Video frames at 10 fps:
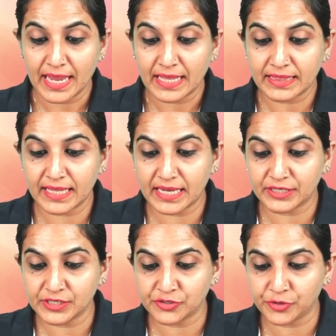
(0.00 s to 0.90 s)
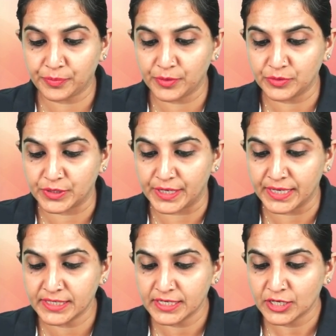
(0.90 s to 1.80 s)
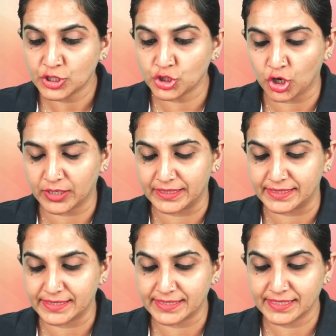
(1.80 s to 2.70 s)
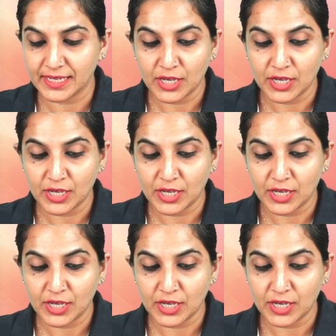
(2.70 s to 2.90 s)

They distributed chocolates.